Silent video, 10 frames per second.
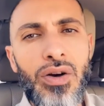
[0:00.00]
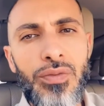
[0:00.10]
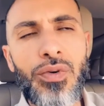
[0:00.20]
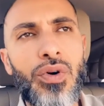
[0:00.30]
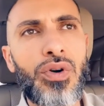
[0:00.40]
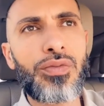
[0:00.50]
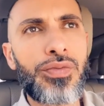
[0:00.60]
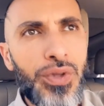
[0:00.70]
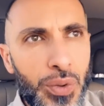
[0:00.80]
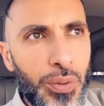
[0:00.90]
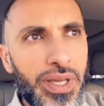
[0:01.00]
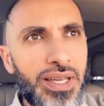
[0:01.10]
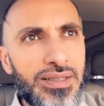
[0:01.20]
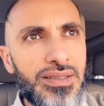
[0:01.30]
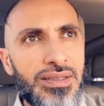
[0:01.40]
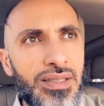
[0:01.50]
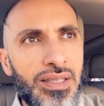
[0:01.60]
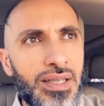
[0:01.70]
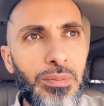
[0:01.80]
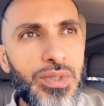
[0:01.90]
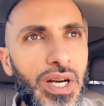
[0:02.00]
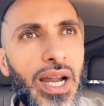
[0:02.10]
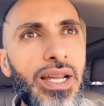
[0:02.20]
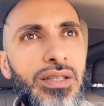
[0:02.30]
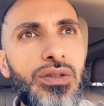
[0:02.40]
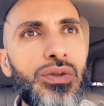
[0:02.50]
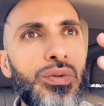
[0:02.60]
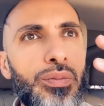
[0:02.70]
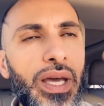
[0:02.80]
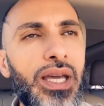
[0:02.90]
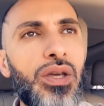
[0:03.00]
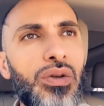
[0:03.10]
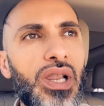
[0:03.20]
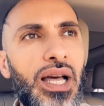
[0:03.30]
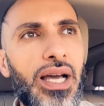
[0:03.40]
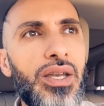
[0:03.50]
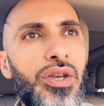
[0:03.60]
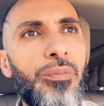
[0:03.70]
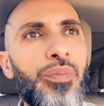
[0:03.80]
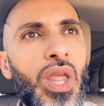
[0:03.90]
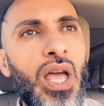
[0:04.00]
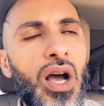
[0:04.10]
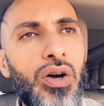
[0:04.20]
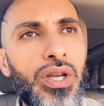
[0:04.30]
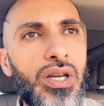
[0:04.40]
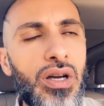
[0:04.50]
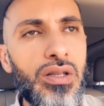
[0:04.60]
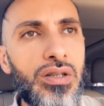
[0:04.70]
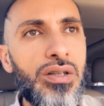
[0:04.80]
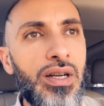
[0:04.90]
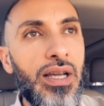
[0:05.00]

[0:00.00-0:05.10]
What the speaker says: for a few weeks. I'm trying to make you land on a color.